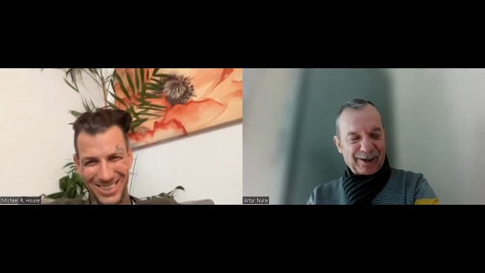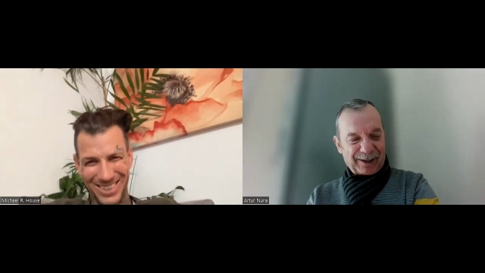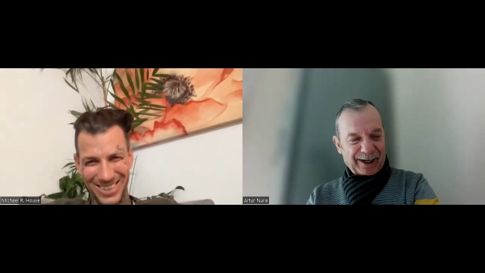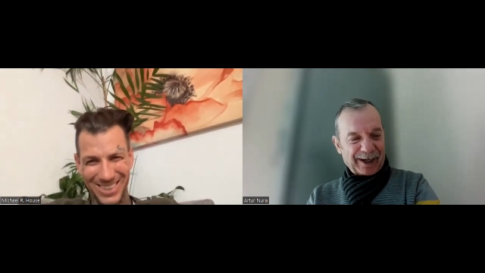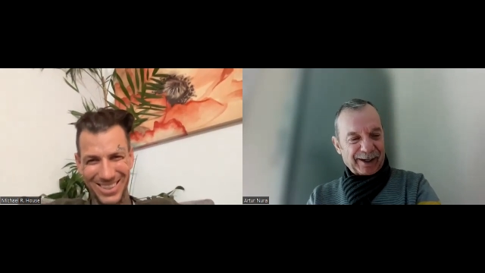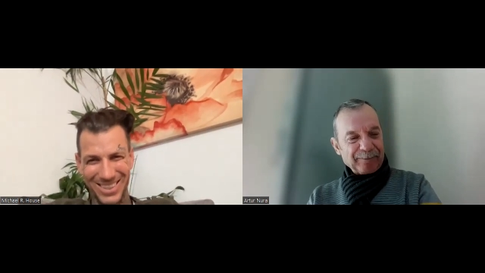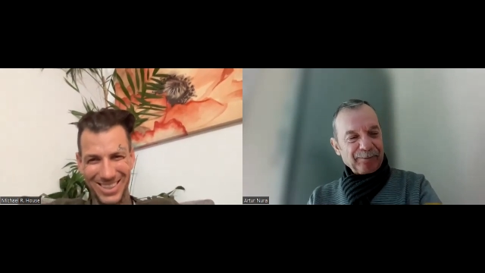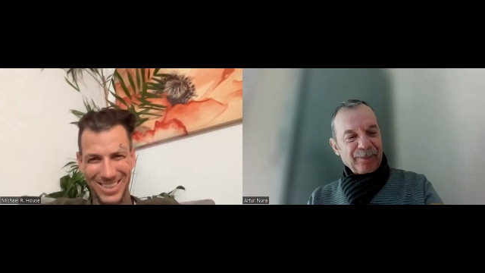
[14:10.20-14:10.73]

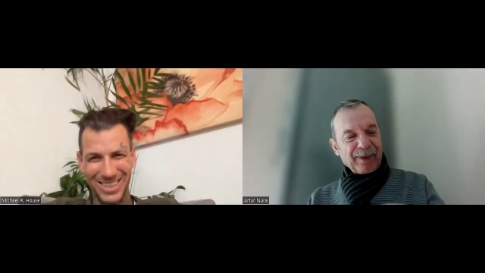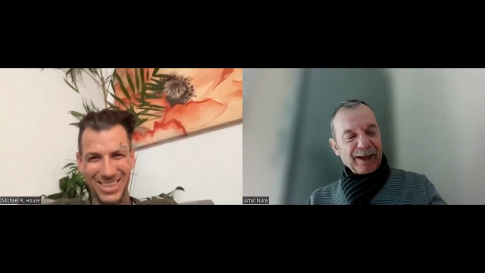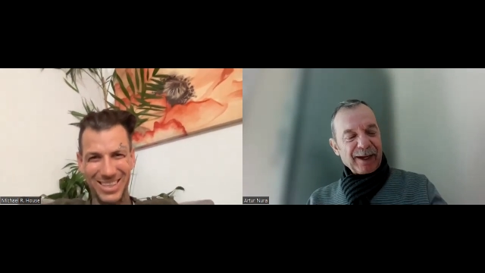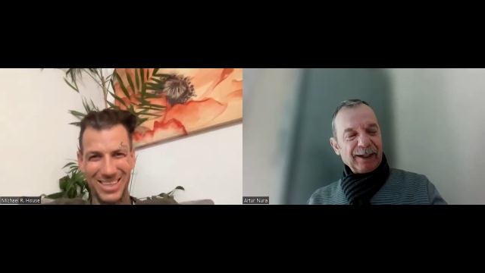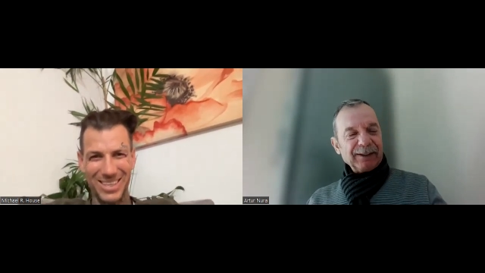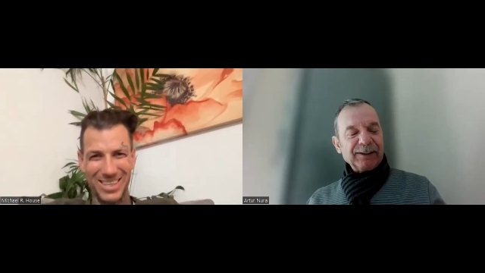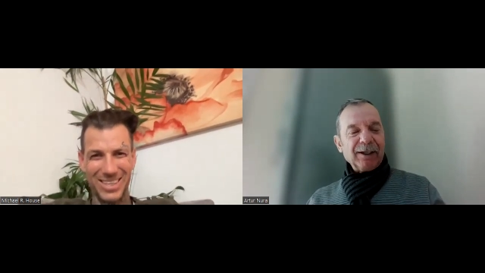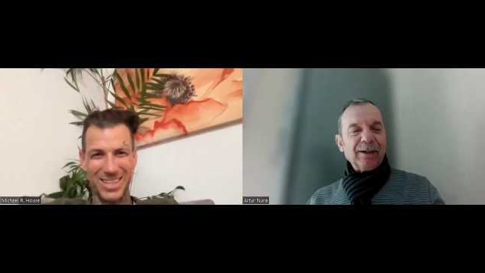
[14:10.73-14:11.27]
Speaker 1: okay,
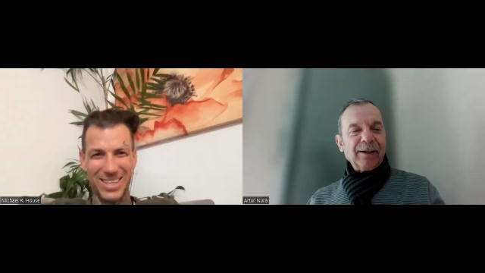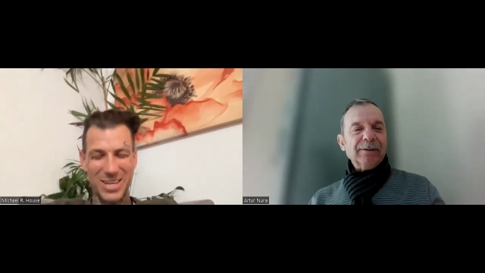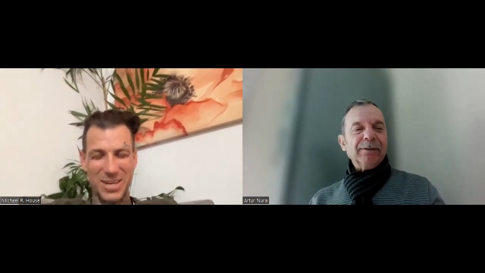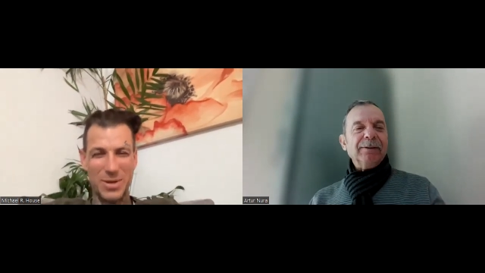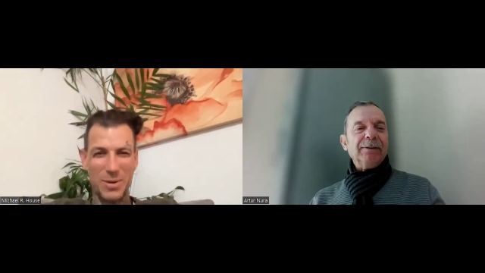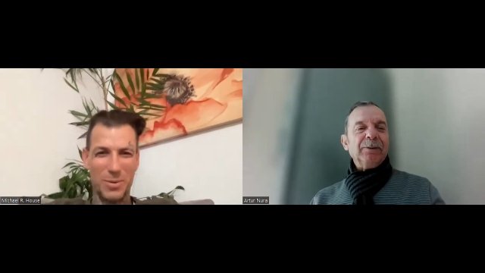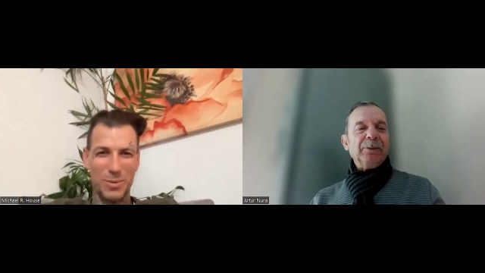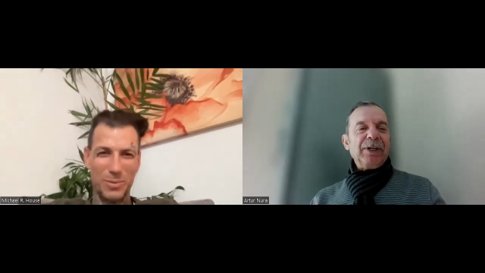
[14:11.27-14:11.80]

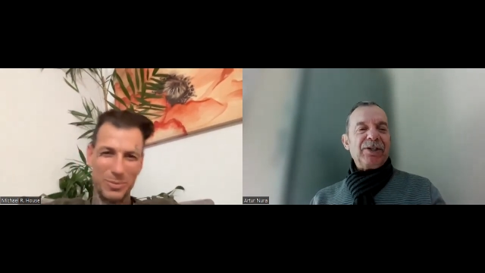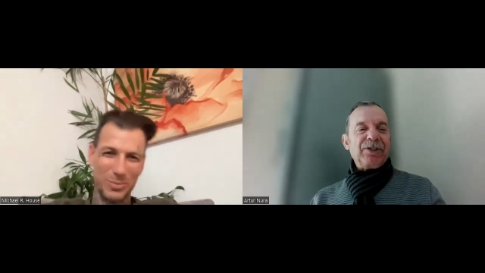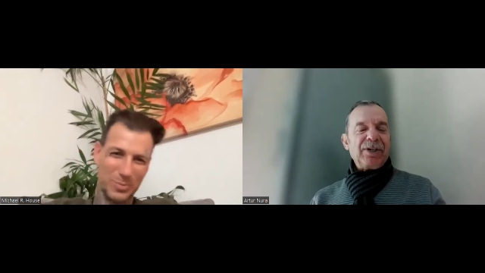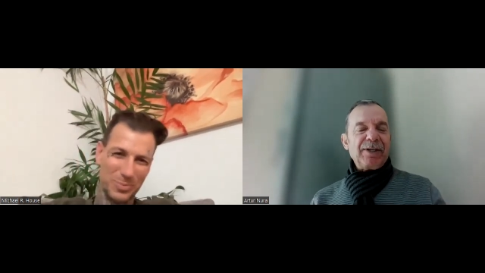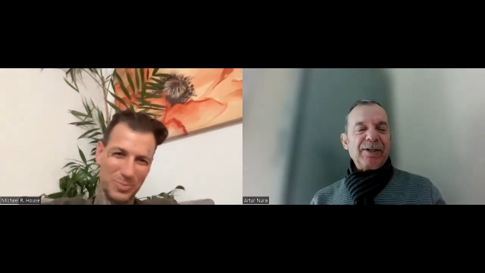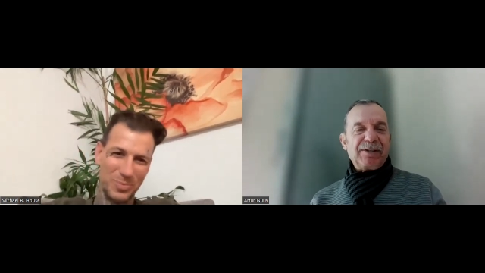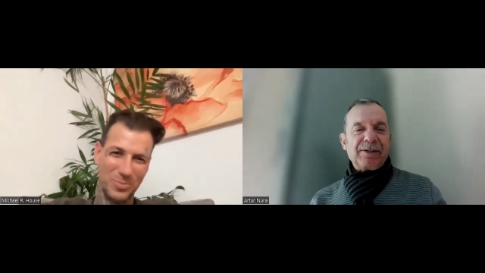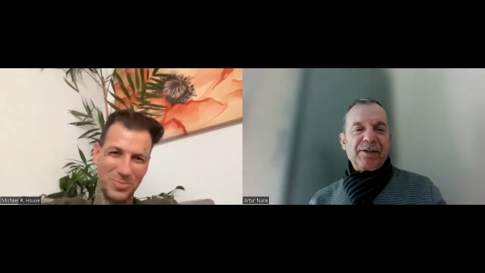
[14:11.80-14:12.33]
so which
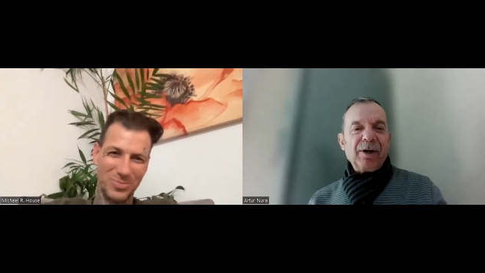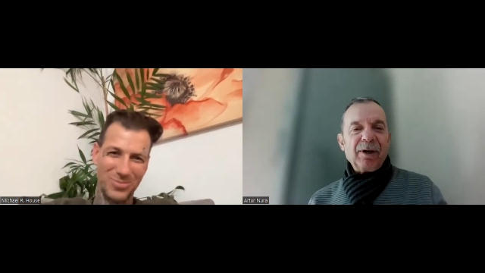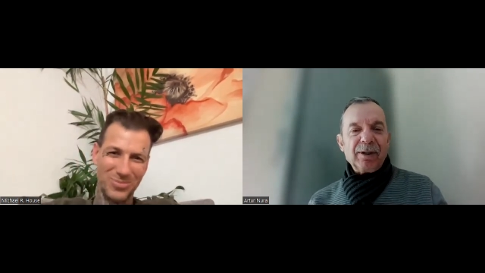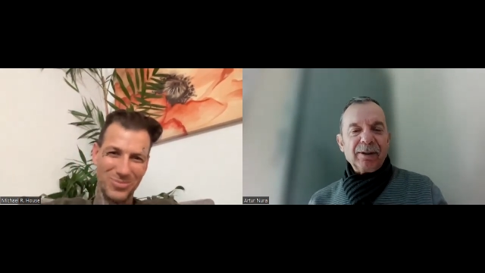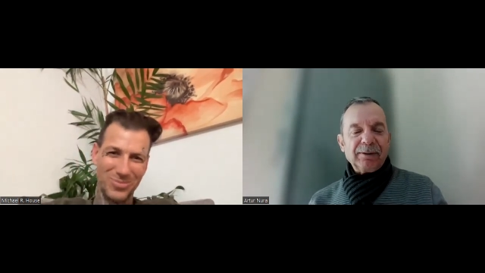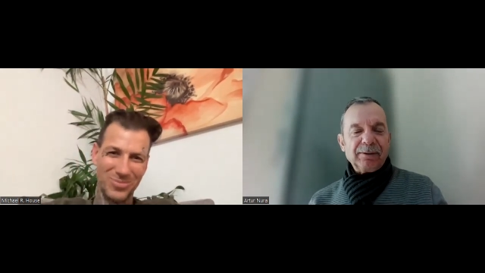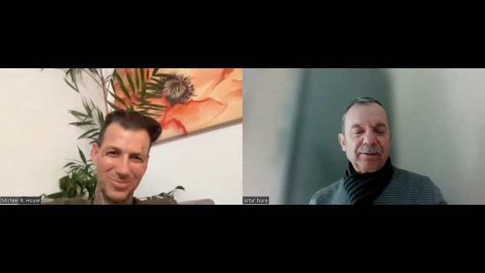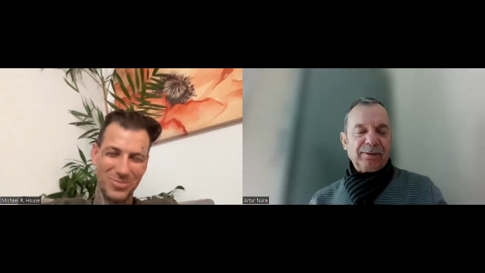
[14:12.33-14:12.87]
is
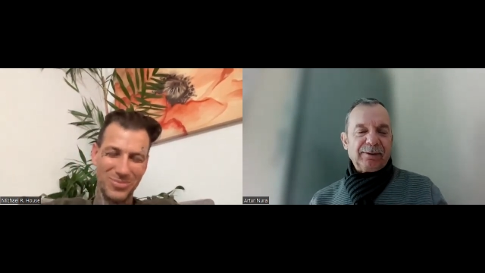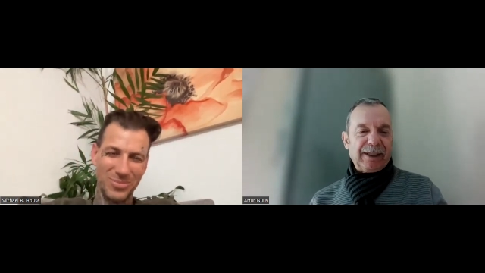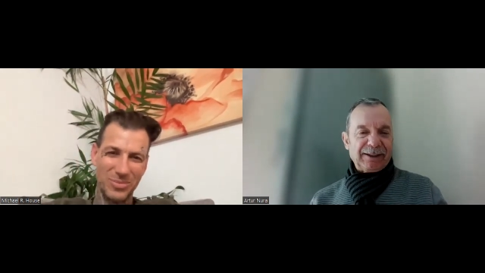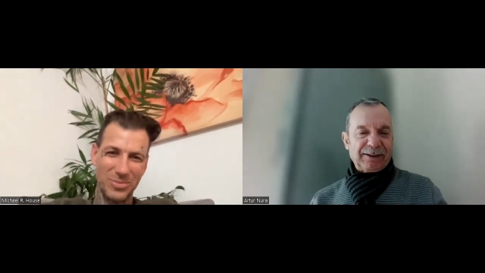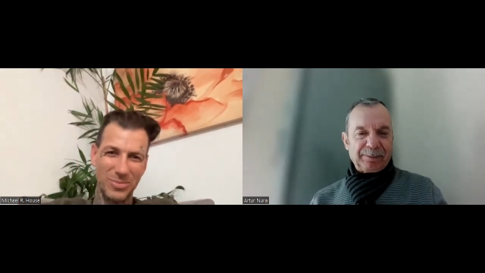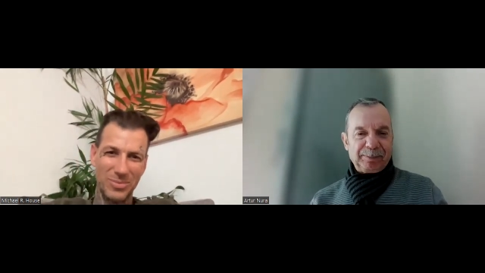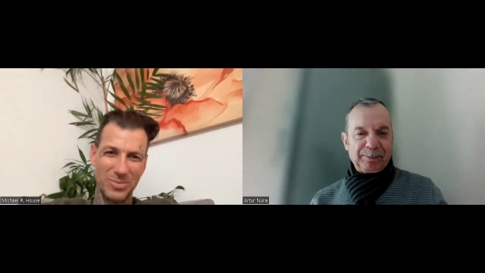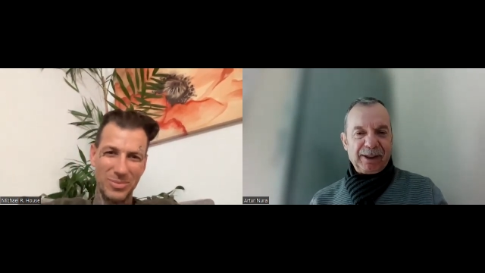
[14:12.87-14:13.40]
your,
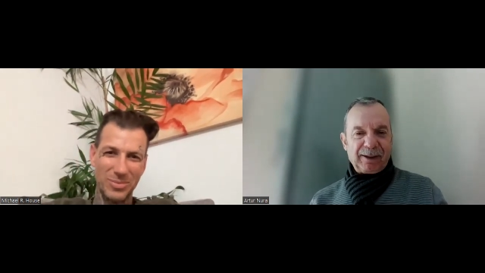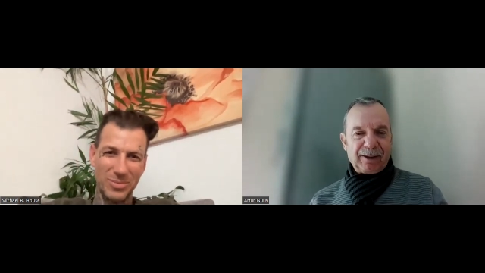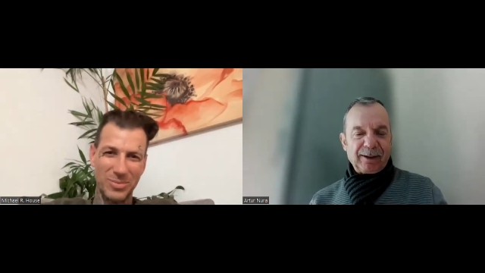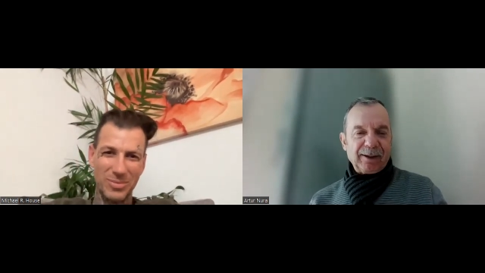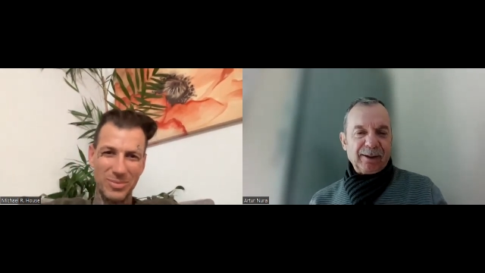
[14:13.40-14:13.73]
let's pick